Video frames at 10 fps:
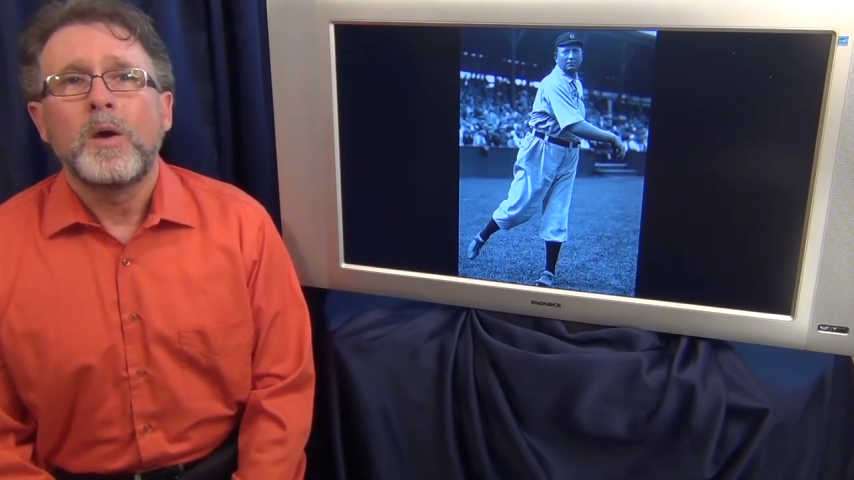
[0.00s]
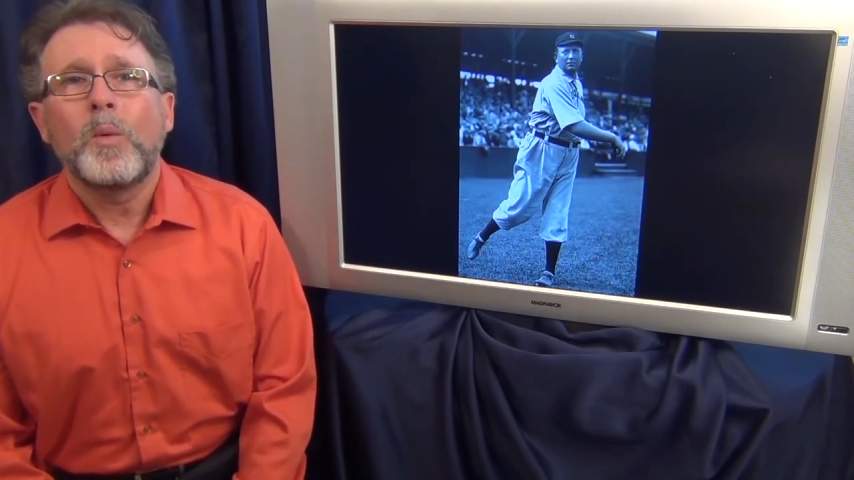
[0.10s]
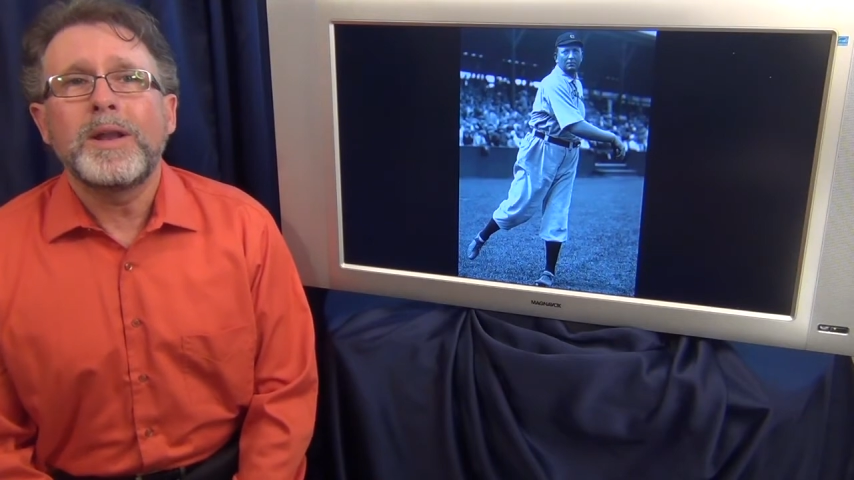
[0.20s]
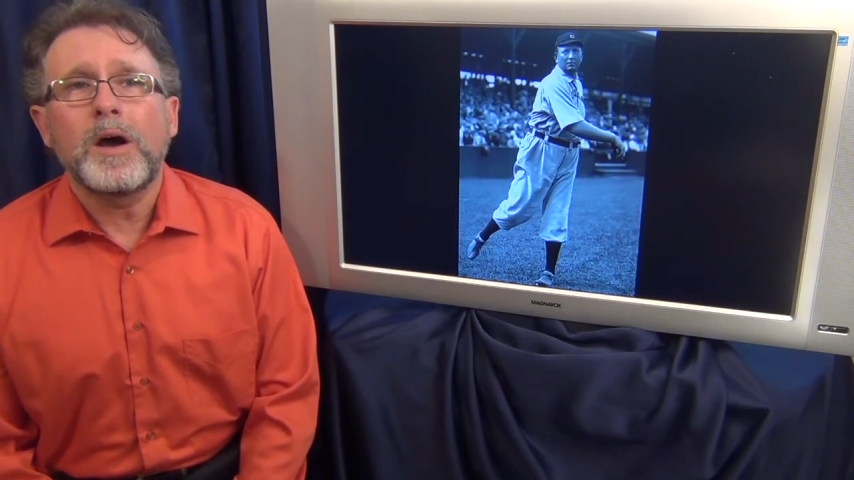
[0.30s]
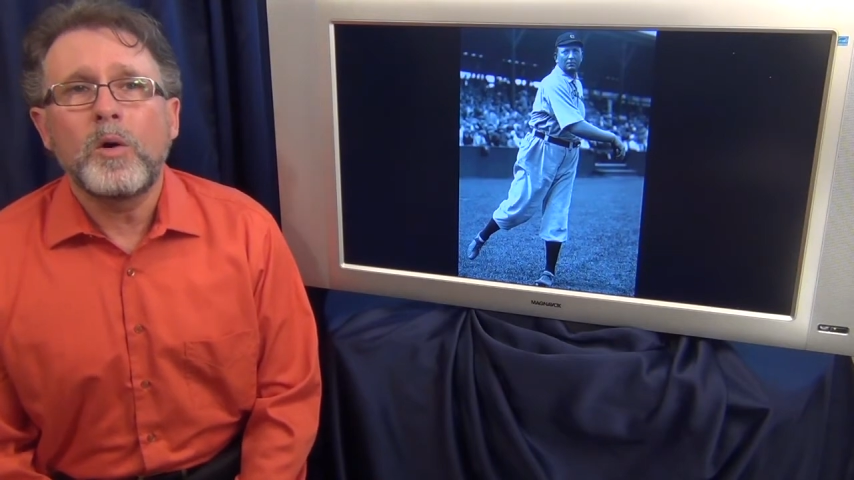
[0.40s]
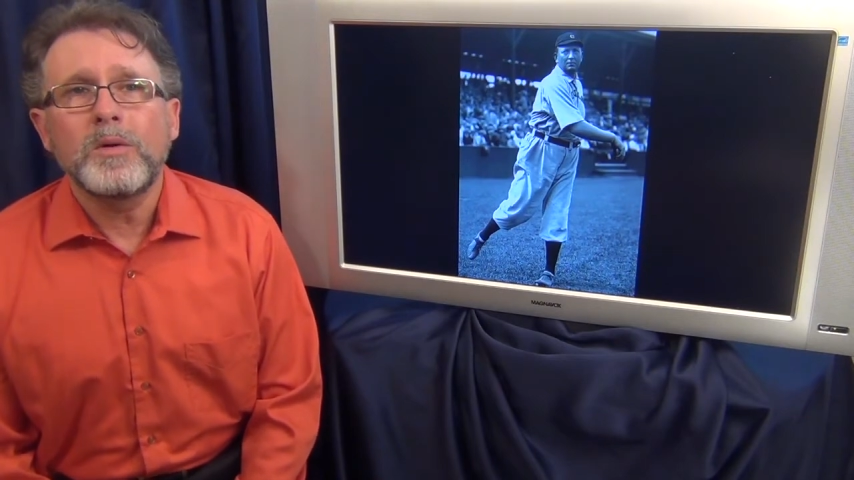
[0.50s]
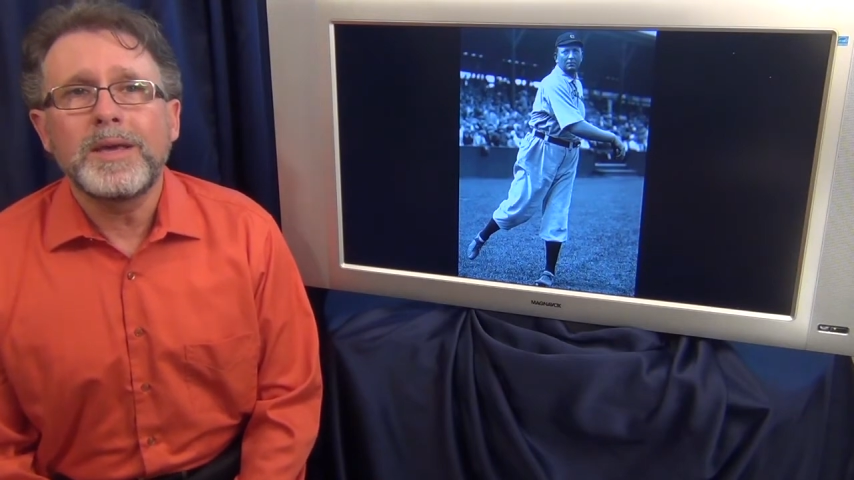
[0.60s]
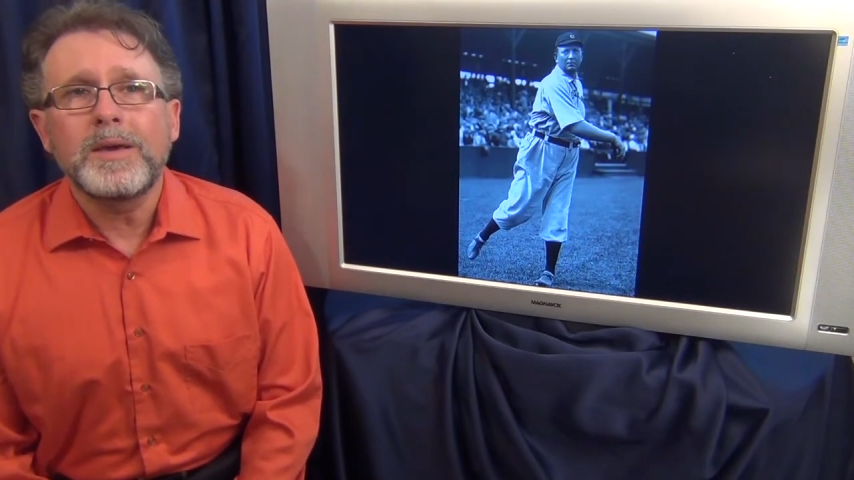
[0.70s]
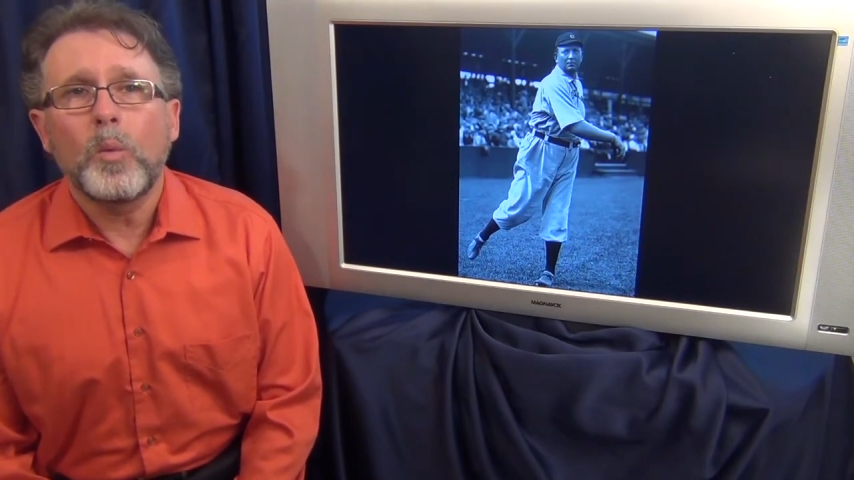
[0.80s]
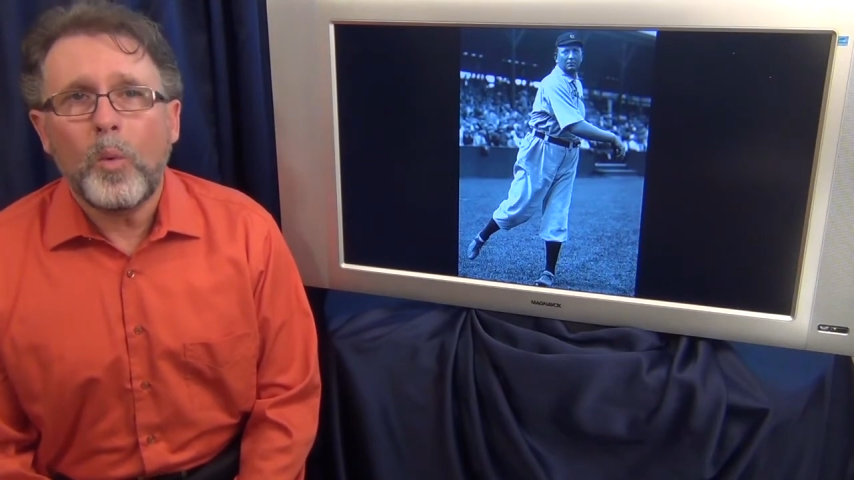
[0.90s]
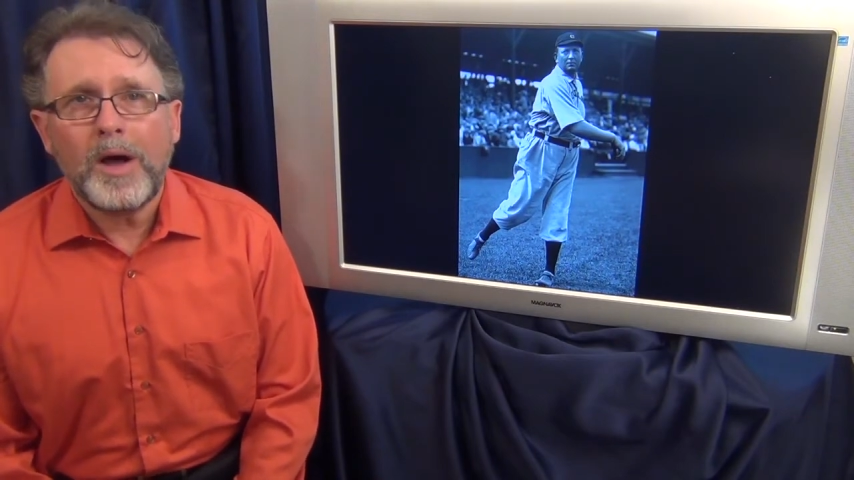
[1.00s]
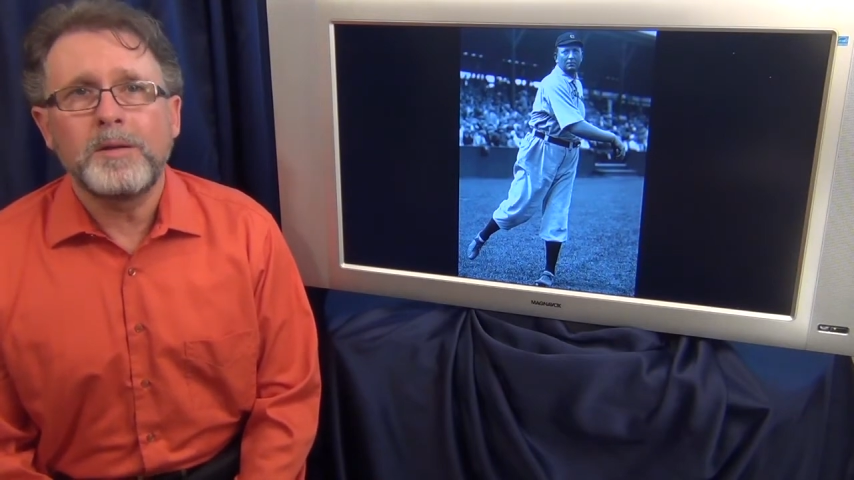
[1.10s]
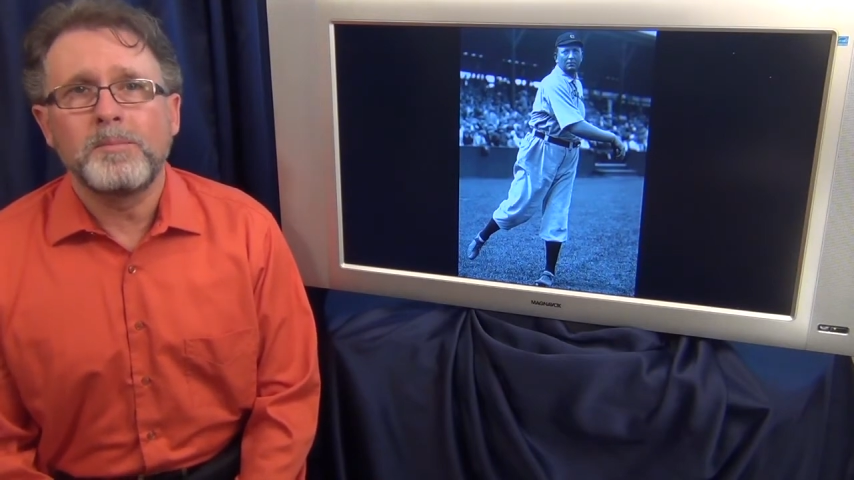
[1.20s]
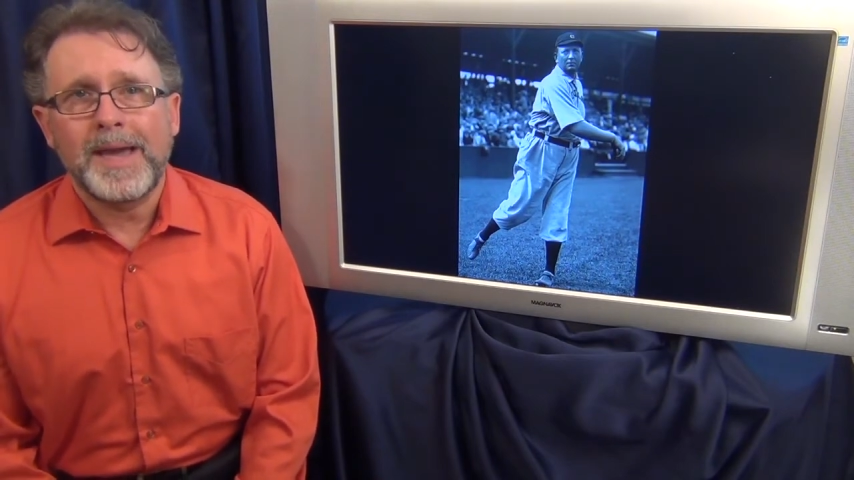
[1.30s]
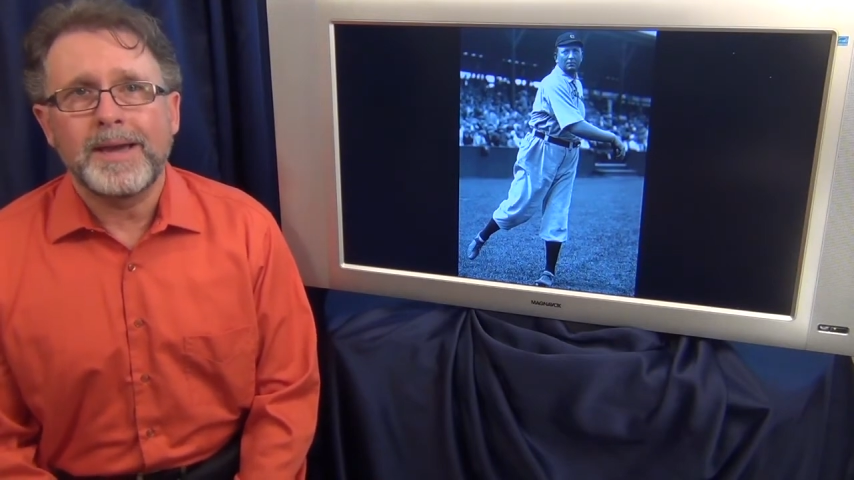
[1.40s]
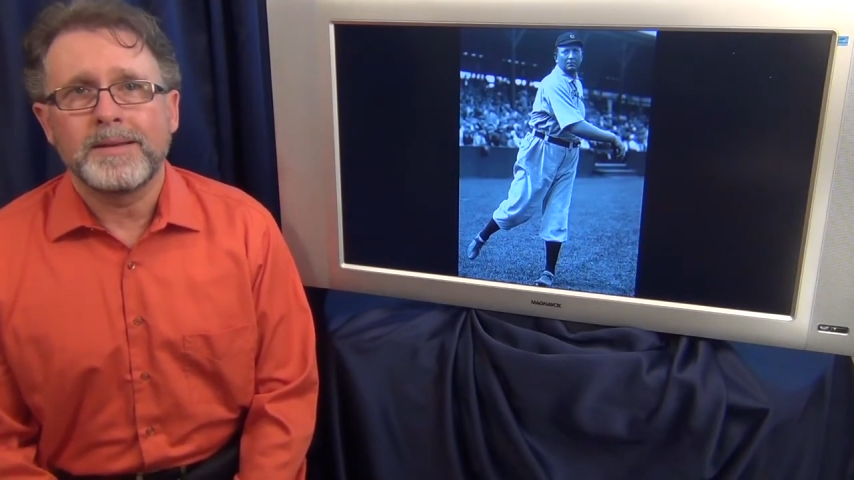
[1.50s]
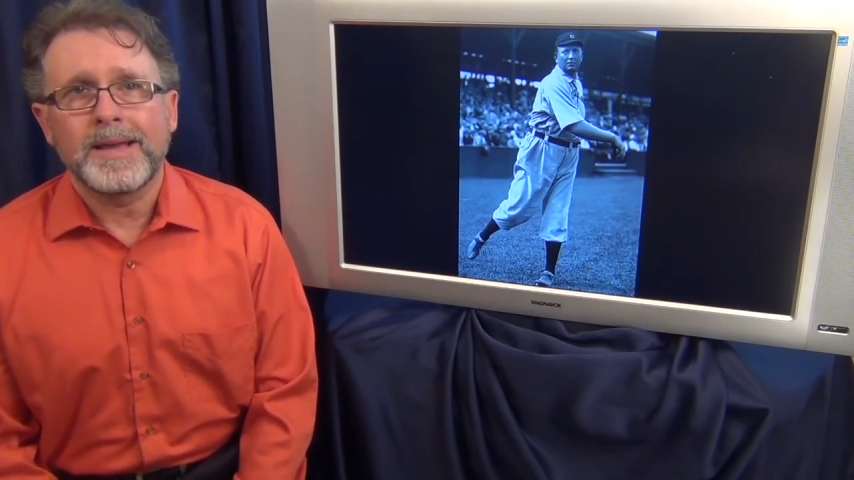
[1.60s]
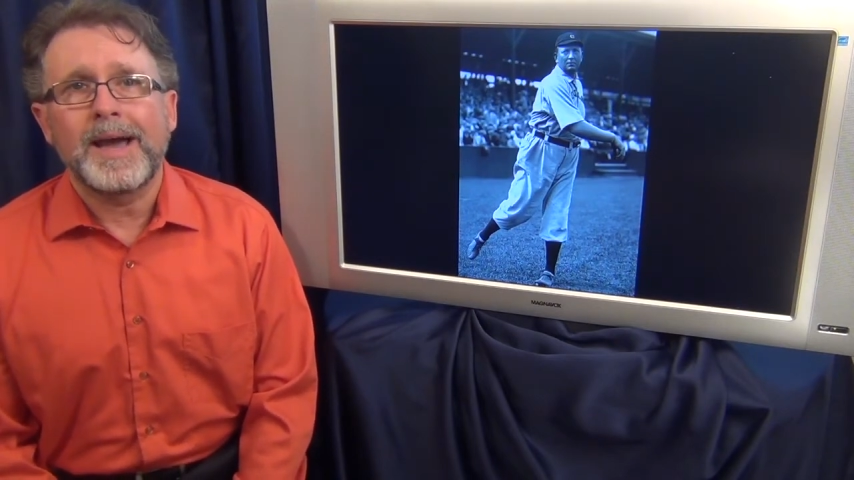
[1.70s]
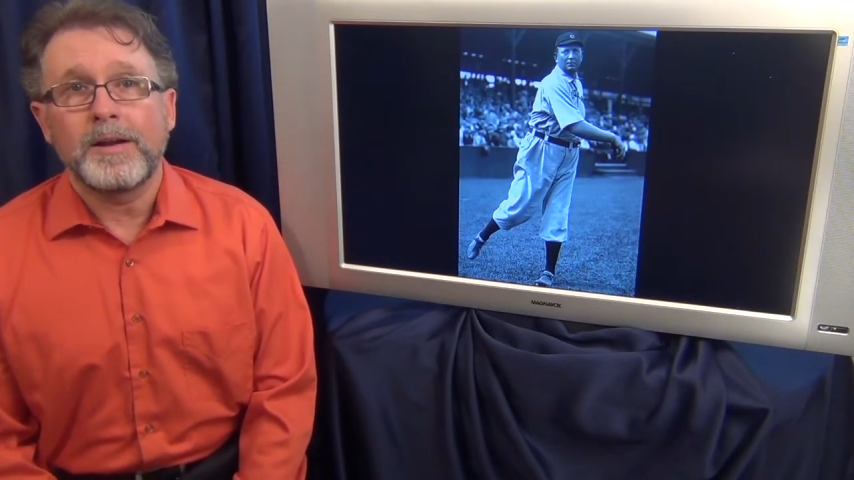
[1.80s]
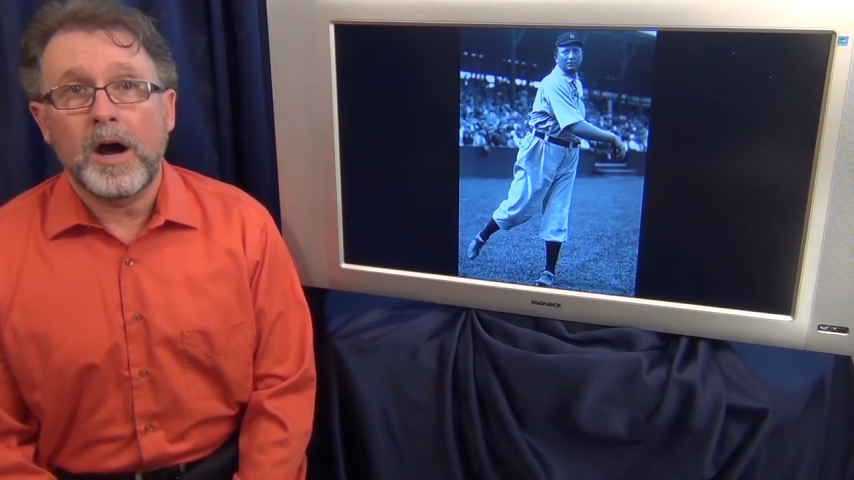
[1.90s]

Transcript: when only one man got